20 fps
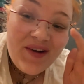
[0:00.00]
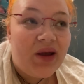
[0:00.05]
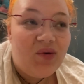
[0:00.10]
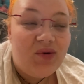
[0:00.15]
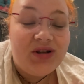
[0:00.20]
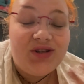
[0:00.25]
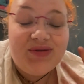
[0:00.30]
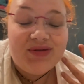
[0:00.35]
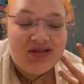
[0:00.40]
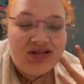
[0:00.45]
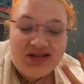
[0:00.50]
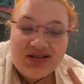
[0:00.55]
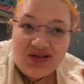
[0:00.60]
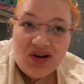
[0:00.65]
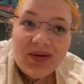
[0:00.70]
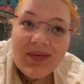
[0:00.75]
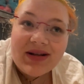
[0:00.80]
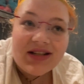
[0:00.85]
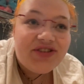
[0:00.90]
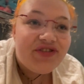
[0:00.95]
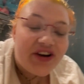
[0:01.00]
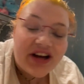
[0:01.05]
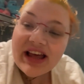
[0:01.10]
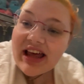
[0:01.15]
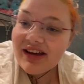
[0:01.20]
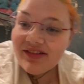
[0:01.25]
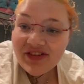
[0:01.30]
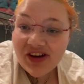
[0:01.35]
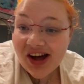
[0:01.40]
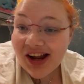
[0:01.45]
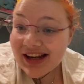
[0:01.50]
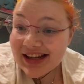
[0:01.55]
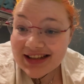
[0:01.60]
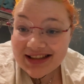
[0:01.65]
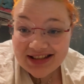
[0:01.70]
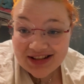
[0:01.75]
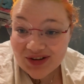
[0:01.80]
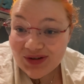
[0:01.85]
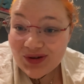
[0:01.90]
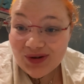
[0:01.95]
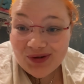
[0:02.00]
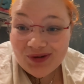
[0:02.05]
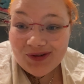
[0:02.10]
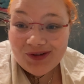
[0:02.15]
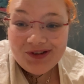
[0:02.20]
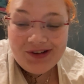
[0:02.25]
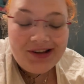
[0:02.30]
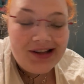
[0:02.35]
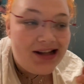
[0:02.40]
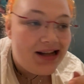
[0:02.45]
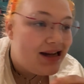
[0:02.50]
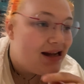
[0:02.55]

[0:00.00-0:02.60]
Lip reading: which was so much fucking fun and so cool,